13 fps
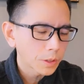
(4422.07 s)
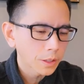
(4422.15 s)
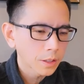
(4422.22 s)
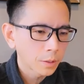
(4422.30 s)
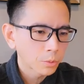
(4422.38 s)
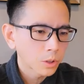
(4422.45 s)
when
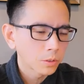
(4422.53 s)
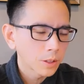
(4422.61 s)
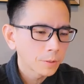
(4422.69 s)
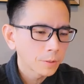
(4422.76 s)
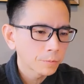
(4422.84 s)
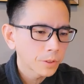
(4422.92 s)
it comes to
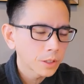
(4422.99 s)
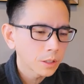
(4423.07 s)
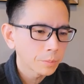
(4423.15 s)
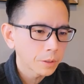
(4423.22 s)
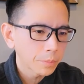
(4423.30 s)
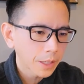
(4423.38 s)

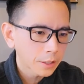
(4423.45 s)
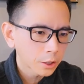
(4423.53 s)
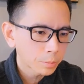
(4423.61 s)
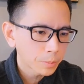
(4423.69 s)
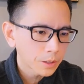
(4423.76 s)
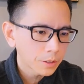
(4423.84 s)
lymphedema
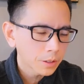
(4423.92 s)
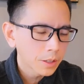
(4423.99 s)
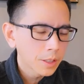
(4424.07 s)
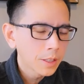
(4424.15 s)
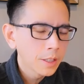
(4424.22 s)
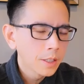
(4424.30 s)
management